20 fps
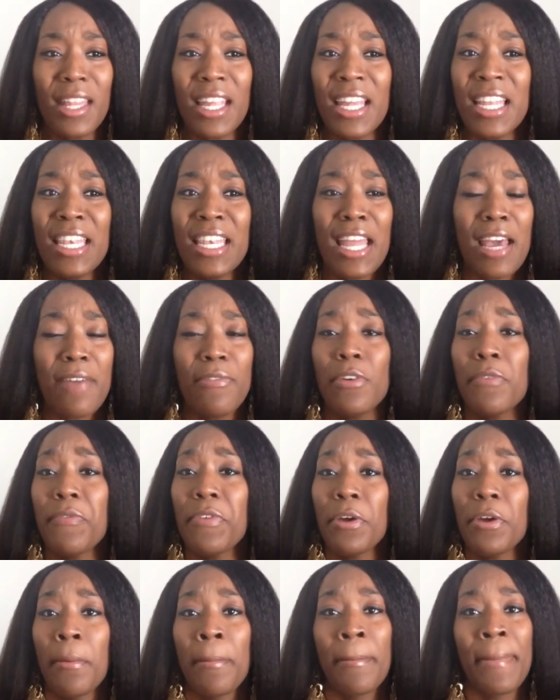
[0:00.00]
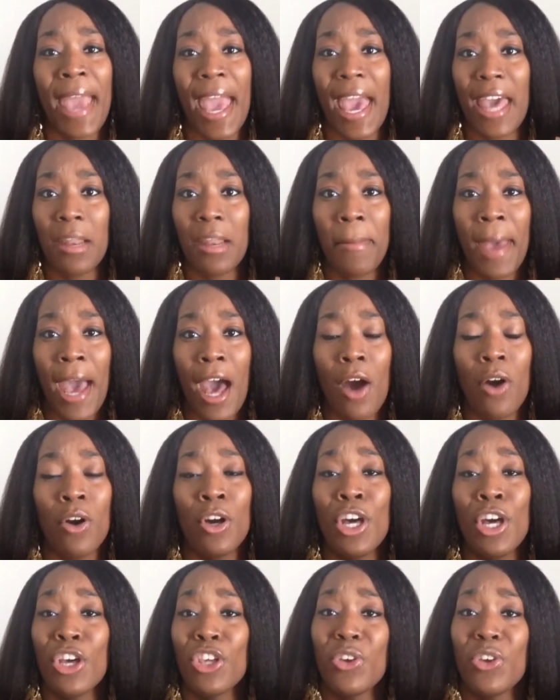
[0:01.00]
Never feel bad about
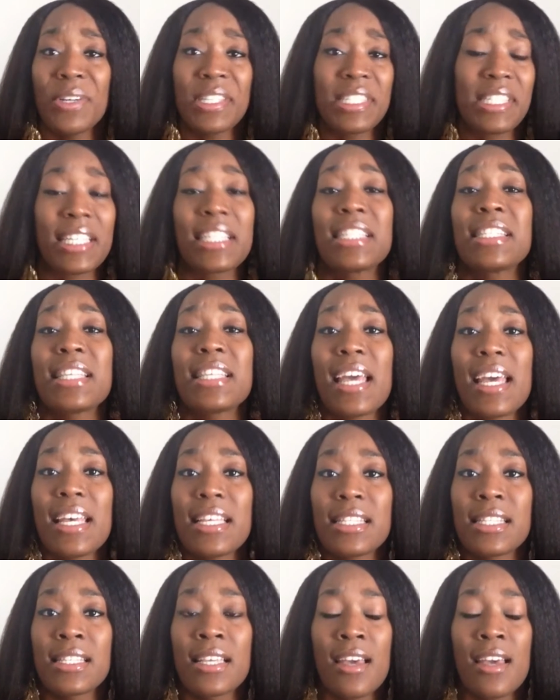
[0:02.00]
your success.